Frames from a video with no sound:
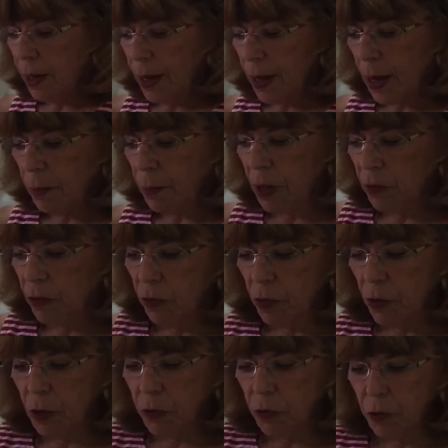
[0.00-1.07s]
And my
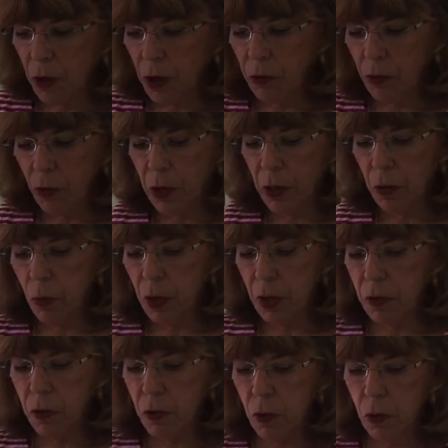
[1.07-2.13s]
very favorite
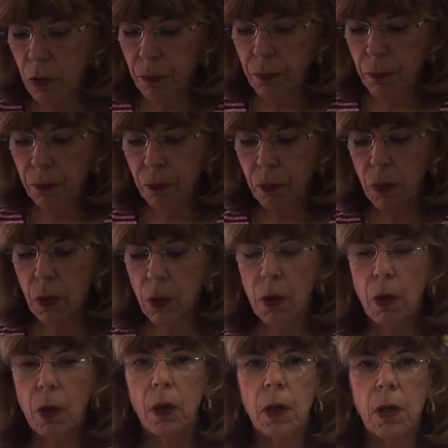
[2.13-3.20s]
eraser
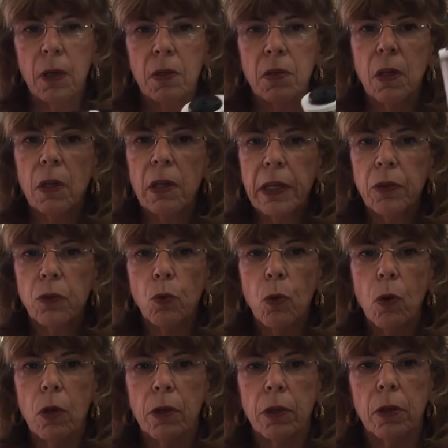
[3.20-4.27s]
is a lint
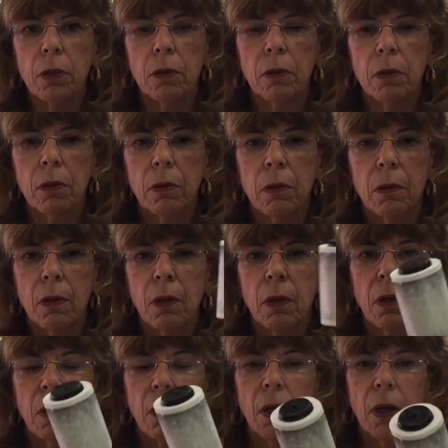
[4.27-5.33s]
roller.
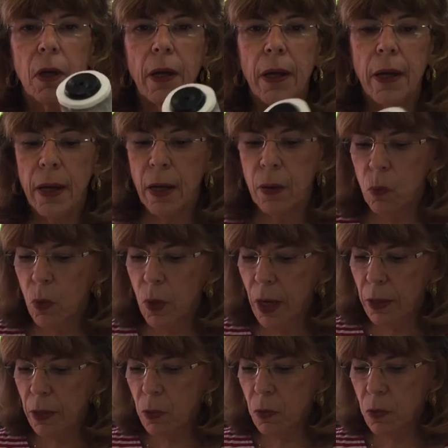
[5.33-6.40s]
And what
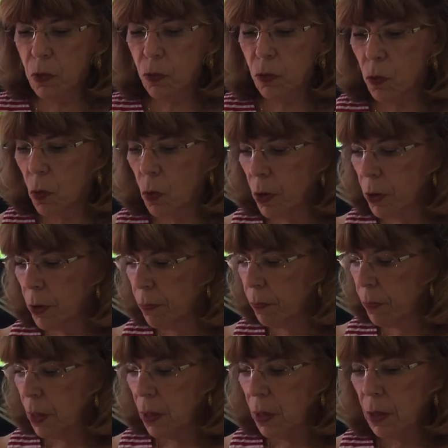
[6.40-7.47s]
I use it for
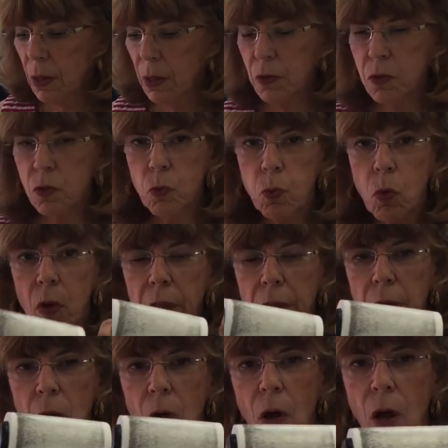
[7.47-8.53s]
is
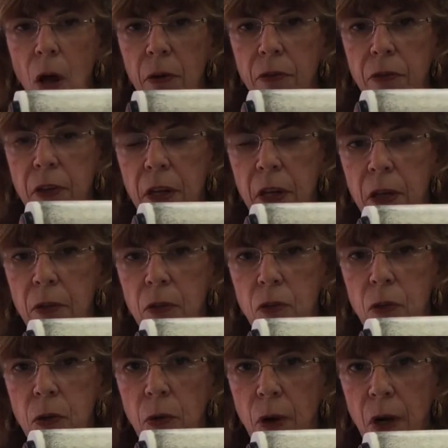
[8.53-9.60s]
rolling off the
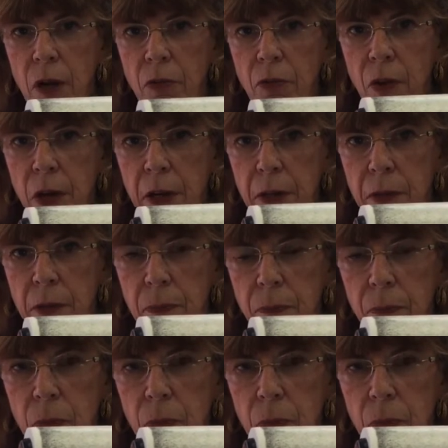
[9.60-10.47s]
extra graphite